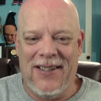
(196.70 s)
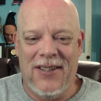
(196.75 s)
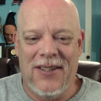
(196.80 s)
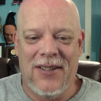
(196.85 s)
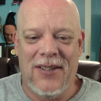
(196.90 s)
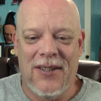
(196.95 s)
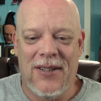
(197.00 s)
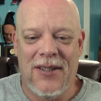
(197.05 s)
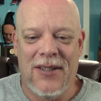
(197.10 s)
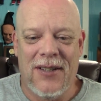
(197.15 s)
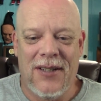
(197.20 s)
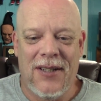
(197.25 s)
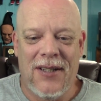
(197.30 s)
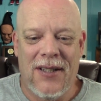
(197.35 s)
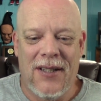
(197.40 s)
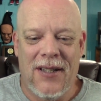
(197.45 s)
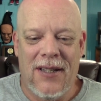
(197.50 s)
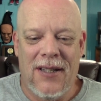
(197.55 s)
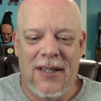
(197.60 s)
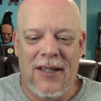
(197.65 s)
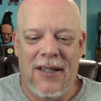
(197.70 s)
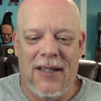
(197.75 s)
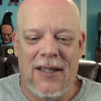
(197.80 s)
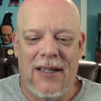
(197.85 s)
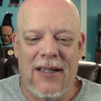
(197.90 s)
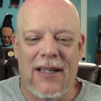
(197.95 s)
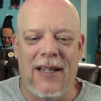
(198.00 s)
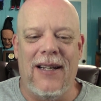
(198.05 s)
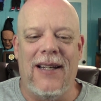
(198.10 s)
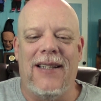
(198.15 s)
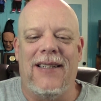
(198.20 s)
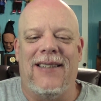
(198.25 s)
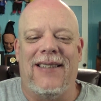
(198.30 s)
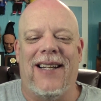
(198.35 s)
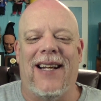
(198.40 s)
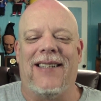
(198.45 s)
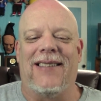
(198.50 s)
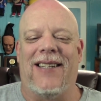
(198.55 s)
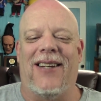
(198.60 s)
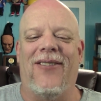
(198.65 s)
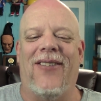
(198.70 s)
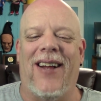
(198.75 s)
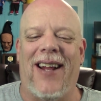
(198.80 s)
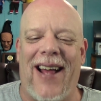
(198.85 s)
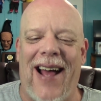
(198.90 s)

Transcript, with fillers: who doesn't even want to be here. Look,